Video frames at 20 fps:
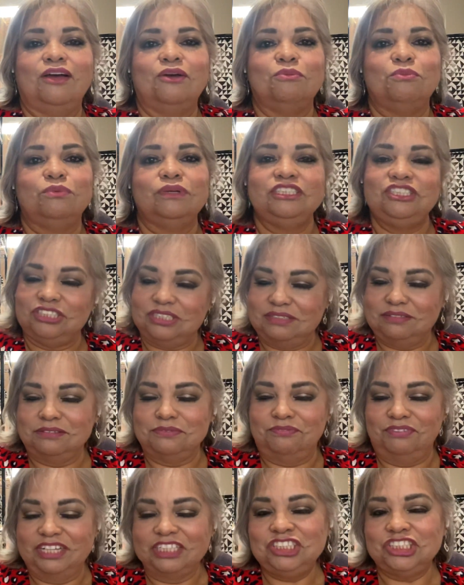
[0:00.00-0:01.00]
which
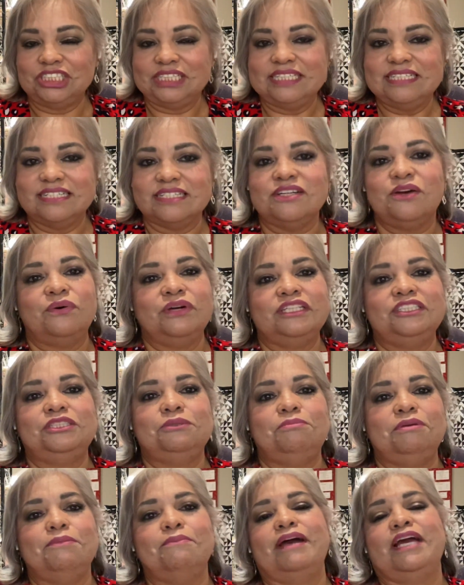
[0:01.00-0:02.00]
eventually is going to
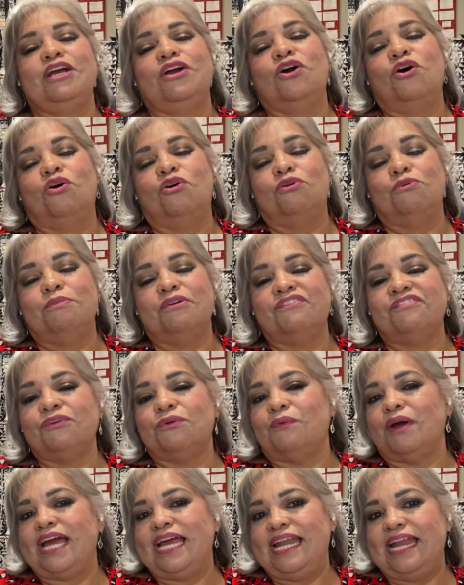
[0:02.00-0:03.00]
be my goal, but for
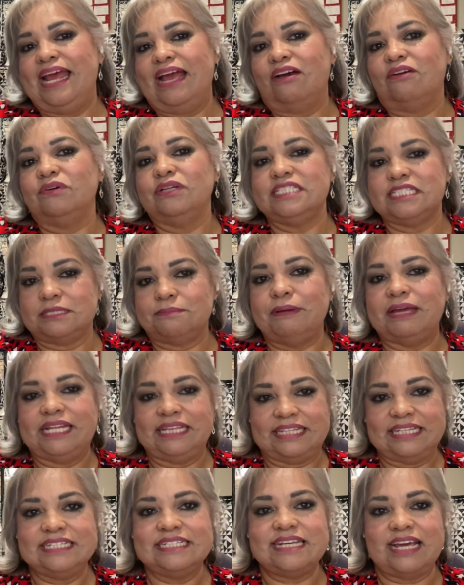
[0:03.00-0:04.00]
right now it's
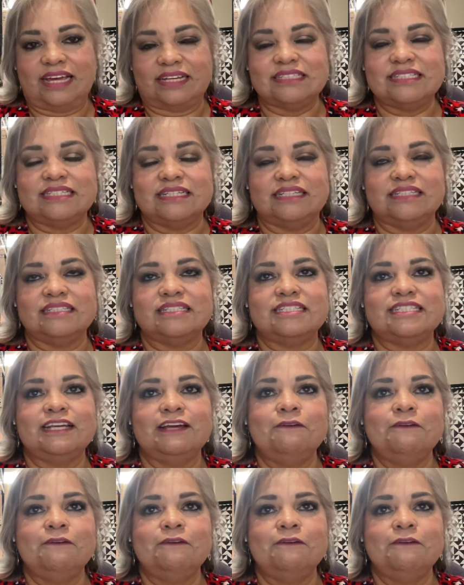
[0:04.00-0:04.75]
mainly Texas.